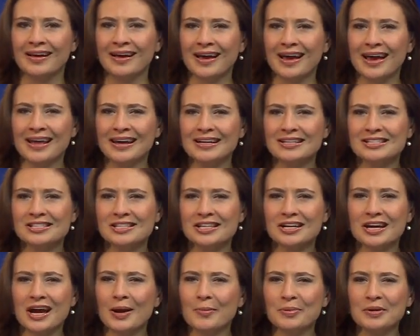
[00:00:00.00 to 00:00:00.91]
And it's the
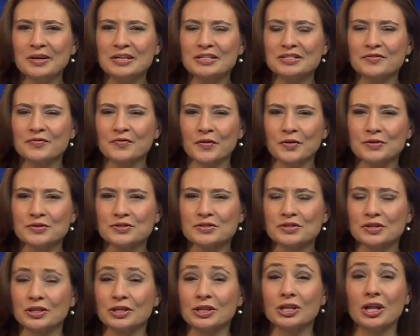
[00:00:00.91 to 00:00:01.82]
company's
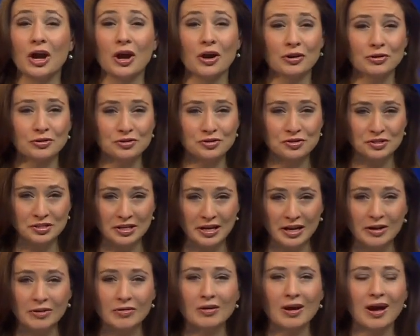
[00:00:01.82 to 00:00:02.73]
first large
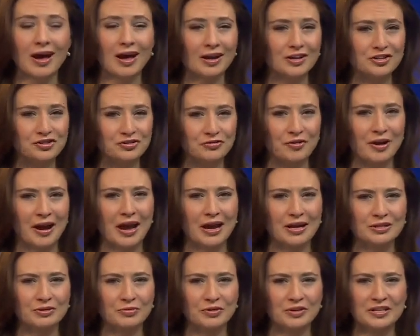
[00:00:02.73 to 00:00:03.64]
scale
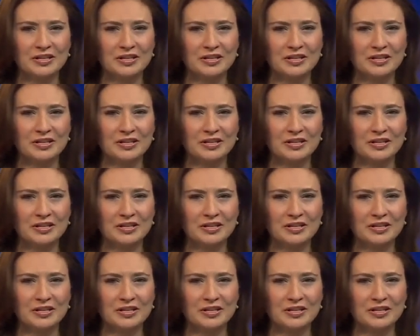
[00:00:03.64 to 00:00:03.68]
contract with